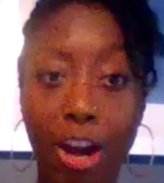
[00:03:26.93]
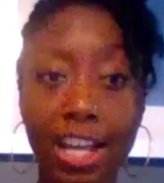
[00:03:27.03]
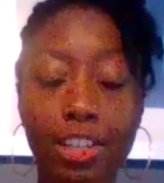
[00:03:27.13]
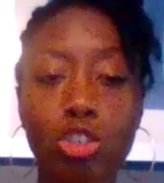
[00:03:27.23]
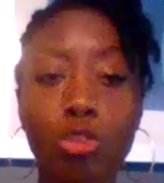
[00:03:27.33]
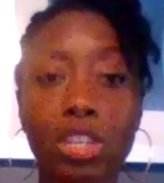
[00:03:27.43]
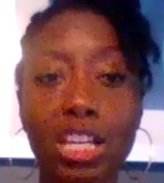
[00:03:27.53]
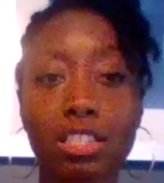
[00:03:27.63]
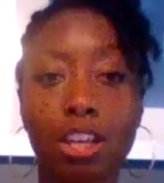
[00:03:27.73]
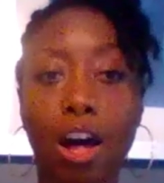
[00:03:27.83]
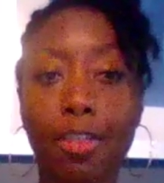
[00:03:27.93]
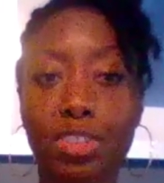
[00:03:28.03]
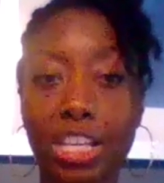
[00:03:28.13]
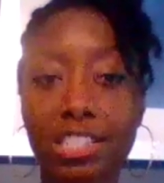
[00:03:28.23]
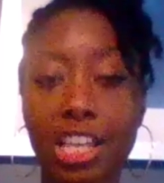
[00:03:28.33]
right, to these
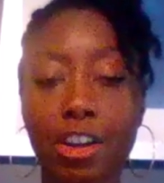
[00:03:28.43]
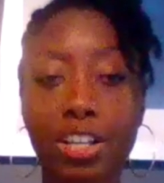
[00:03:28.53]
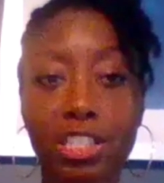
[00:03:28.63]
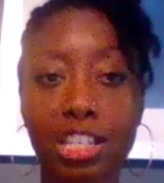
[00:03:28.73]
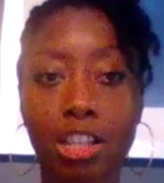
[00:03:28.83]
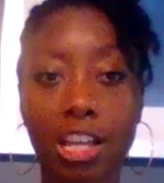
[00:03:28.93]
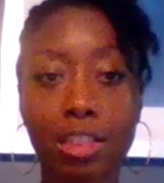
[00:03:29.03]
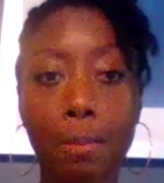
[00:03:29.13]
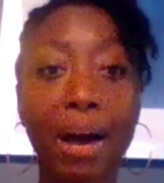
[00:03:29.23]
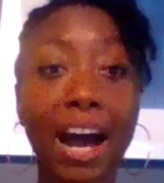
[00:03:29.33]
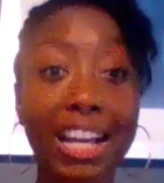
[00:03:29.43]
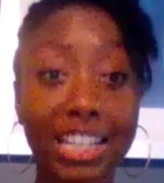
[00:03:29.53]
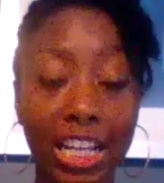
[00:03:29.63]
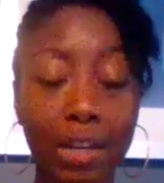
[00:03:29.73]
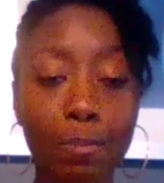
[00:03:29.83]
areas in the
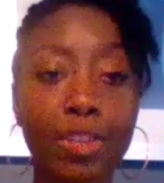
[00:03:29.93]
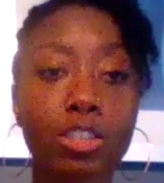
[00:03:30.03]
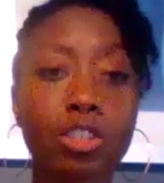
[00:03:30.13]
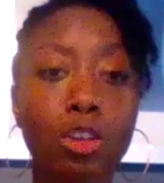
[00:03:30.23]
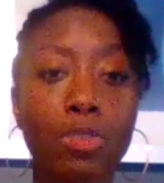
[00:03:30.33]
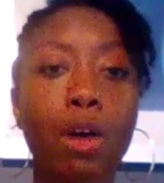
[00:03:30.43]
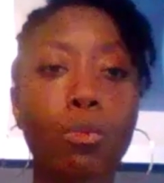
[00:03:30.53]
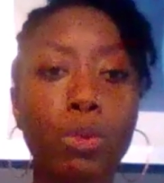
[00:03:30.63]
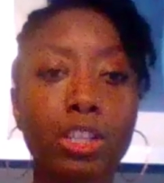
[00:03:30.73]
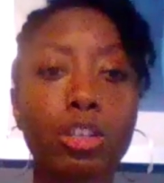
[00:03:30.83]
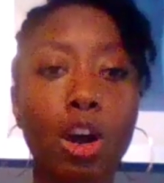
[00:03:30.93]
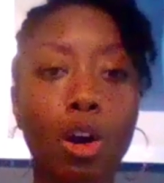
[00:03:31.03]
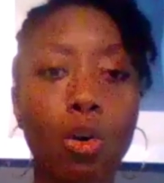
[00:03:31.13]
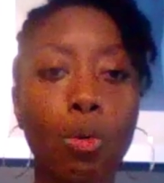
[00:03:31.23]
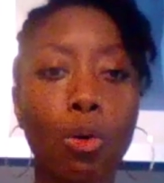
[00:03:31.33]
body so that we
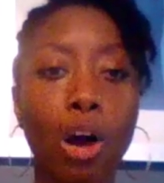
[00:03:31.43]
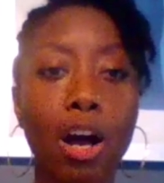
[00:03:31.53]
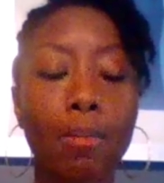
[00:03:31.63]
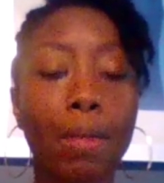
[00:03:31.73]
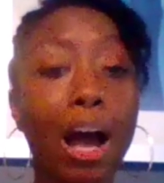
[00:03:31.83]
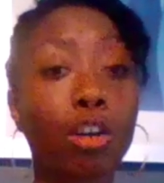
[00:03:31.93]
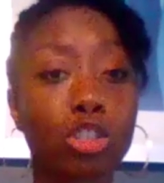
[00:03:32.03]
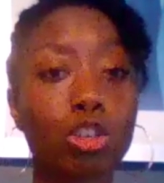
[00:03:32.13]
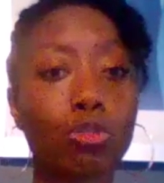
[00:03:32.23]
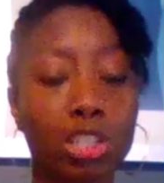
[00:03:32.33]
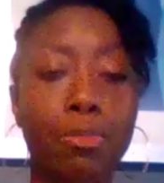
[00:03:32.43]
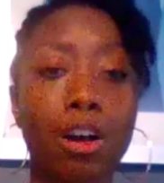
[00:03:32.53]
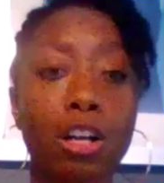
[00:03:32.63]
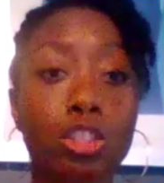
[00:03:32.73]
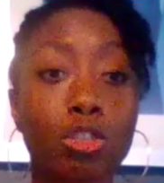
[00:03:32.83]
know how to
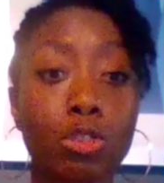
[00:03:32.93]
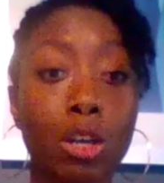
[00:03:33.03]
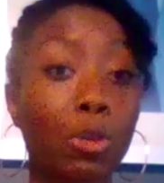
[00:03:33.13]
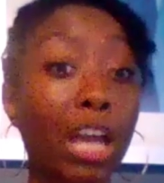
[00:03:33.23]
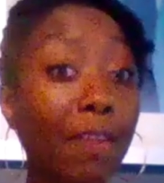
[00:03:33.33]
respond to them.